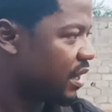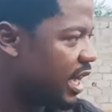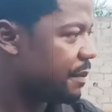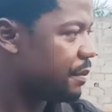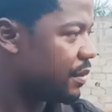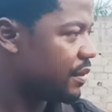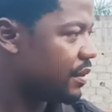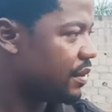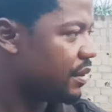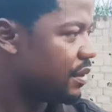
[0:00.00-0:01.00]
Help
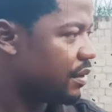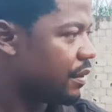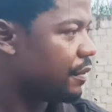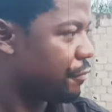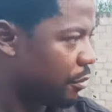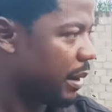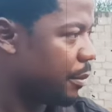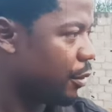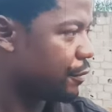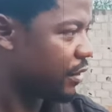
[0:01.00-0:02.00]
from
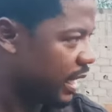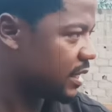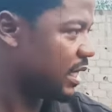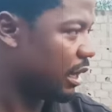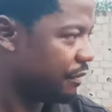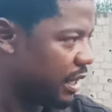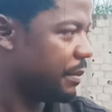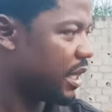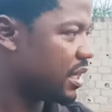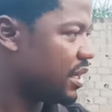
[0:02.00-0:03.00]
above. Write it down, very
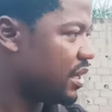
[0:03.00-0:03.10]
big.